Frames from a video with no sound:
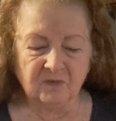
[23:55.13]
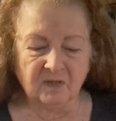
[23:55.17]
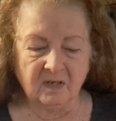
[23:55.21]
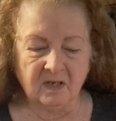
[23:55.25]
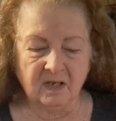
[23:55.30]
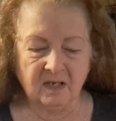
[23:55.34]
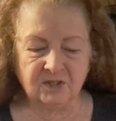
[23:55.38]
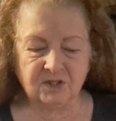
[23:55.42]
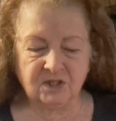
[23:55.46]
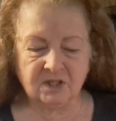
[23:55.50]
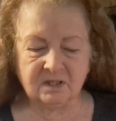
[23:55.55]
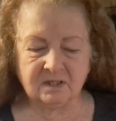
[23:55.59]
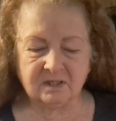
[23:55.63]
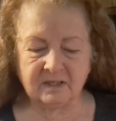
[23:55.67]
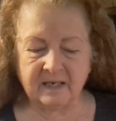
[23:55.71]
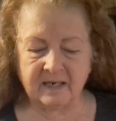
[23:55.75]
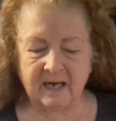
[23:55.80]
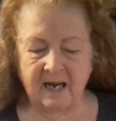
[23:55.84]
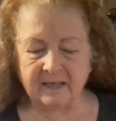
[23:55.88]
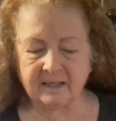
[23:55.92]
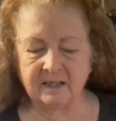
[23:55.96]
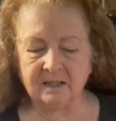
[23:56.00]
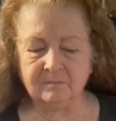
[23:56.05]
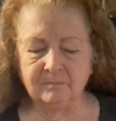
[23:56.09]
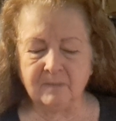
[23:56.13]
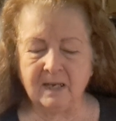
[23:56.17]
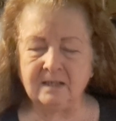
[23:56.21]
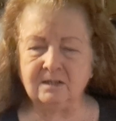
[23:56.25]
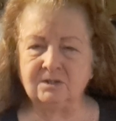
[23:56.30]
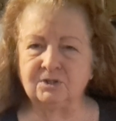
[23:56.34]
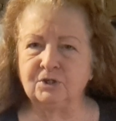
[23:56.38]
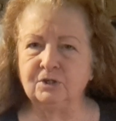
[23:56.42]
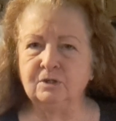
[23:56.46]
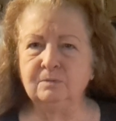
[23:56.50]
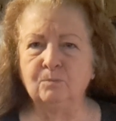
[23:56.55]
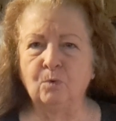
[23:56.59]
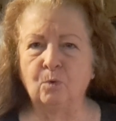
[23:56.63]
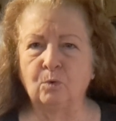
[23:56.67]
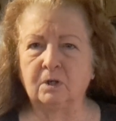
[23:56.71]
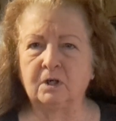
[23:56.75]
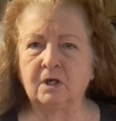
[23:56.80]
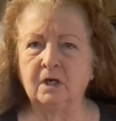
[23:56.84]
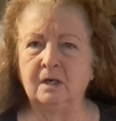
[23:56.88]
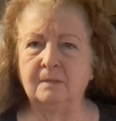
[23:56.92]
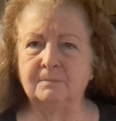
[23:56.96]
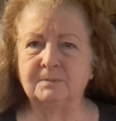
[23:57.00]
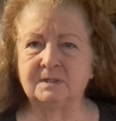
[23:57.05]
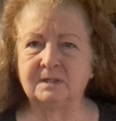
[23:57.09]
And she said, I can make 2 more
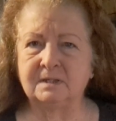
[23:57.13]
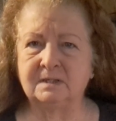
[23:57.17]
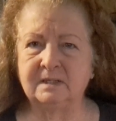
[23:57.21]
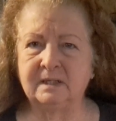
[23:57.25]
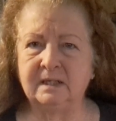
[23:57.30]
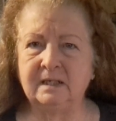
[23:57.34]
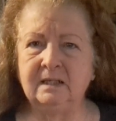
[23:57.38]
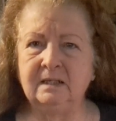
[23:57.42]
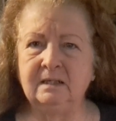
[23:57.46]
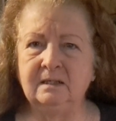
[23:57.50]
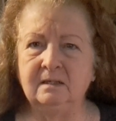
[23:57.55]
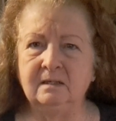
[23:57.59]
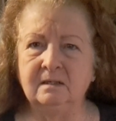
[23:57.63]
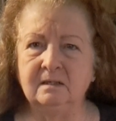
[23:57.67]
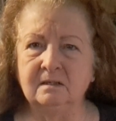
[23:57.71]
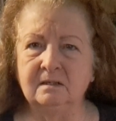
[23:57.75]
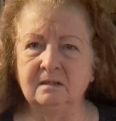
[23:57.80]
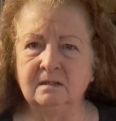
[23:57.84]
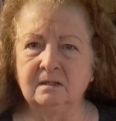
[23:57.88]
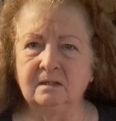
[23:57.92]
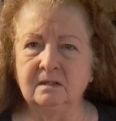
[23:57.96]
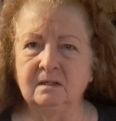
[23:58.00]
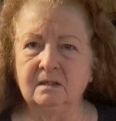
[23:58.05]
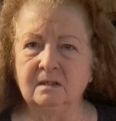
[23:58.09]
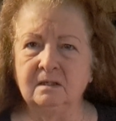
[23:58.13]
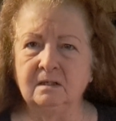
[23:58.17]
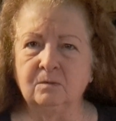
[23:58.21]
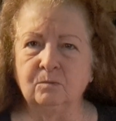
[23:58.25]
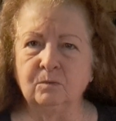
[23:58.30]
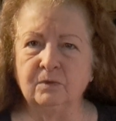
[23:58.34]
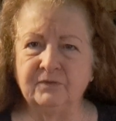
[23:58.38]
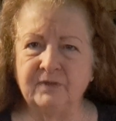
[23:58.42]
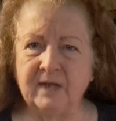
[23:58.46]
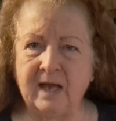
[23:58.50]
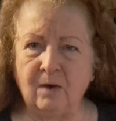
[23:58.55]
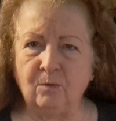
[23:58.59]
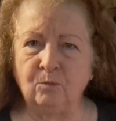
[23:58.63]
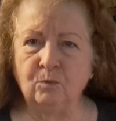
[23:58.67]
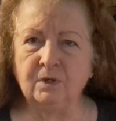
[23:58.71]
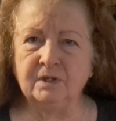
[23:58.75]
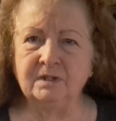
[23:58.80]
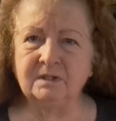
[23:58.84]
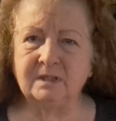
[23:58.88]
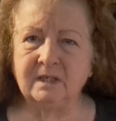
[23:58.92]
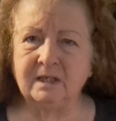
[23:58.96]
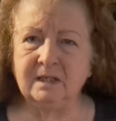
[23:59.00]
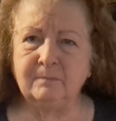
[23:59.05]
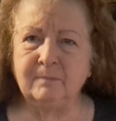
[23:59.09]
cups of tea with that one
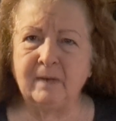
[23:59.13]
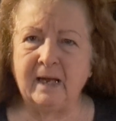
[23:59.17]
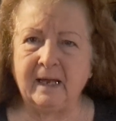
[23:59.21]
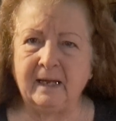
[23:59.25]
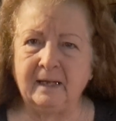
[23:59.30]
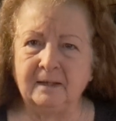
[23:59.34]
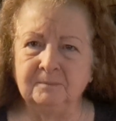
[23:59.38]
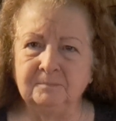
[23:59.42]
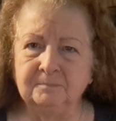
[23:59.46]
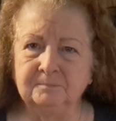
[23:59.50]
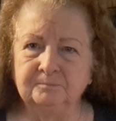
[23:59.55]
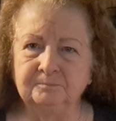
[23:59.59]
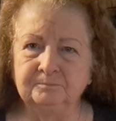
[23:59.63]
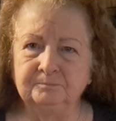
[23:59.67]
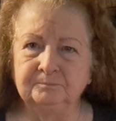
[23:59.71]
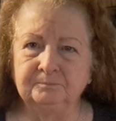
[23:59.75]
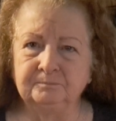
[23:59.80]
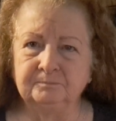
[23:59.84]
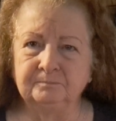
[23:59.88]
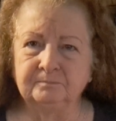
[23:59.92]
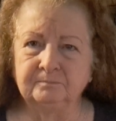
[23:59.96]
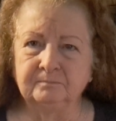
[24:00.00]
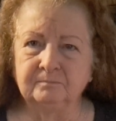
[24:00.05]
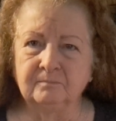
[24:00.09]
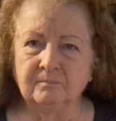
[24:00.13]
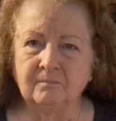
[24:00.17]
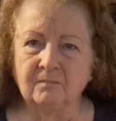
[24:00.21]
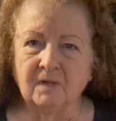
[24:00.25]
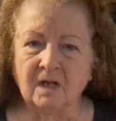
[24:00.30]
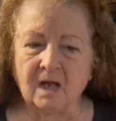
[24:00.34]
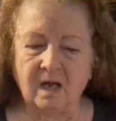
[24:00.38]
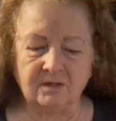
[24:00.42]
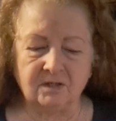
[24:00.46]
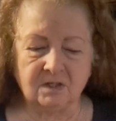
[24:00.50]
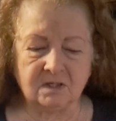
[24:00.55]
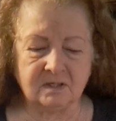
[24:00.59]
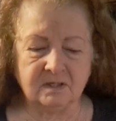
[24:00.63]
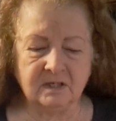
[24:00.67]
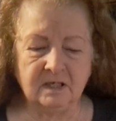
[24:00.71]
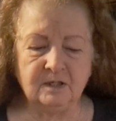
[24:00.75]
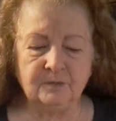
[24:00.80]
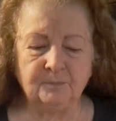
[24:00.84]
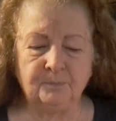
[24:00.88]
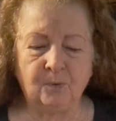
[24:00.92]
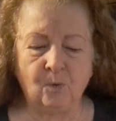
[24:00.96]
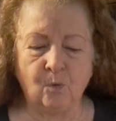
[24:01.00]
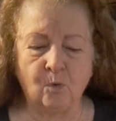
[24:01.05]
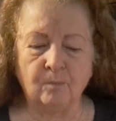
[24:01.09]
tea bag. I just need to
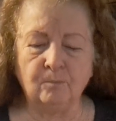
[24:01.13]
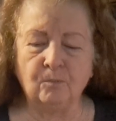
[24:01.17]
pour